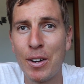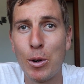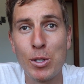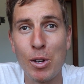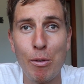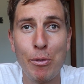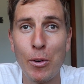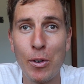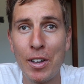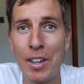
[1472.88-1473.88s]
Also,
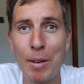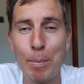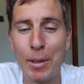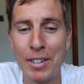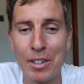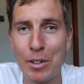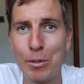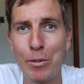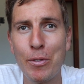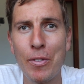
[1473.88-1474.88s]
for a bit
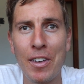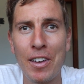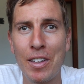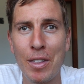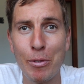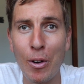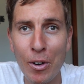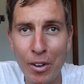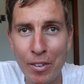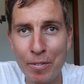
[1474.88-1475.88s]
of the
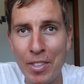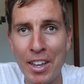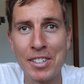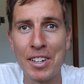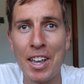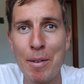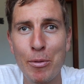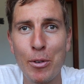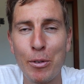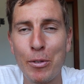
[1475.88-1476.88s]
vlog, thanks to Cam
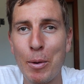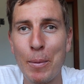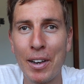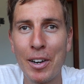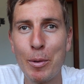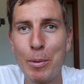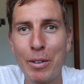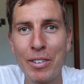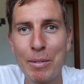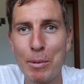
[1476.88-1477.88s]
for filming a little bit
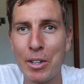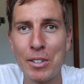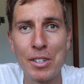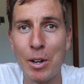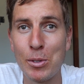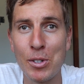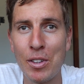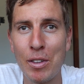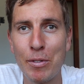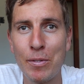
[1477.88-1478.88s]
of it, because I was
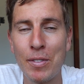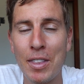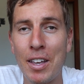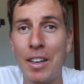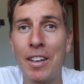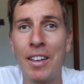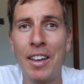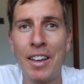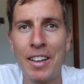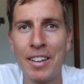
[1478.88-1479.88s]
not in the
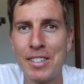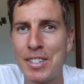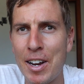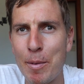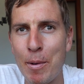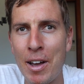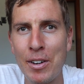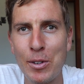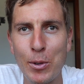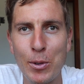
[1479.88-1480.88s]
state of
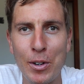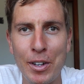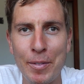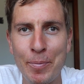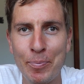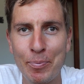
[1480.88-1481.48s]
mind or